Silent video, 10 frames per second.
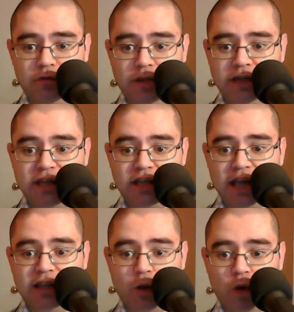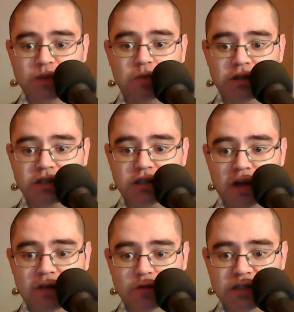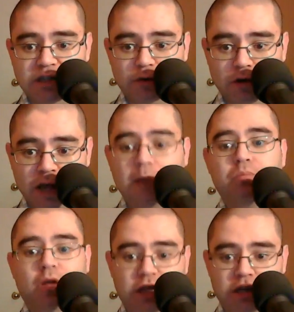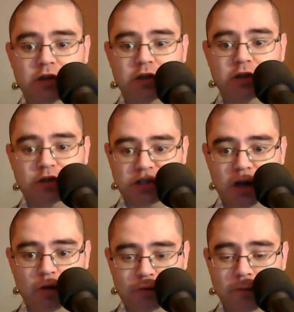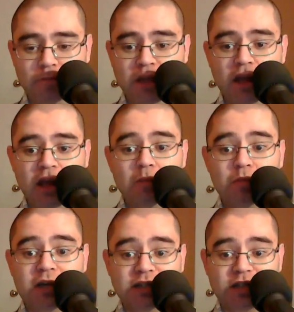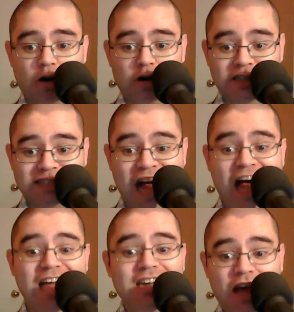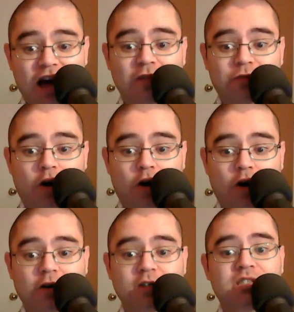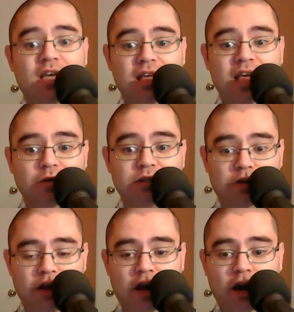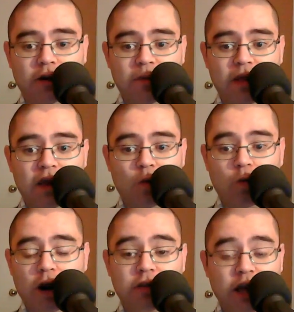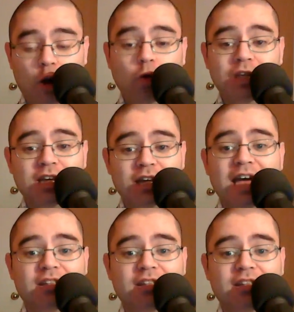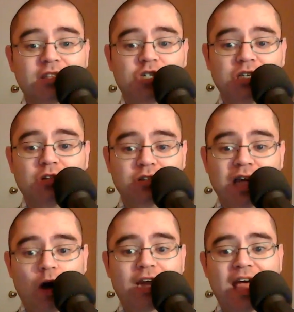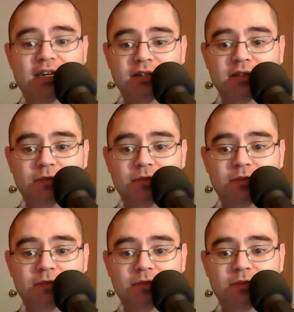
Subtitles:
Then take the end that was plugged into your AV receiver and plug it into your subwoofer. Because there are a ton of RCA cables out there where they only connect the shield at one end.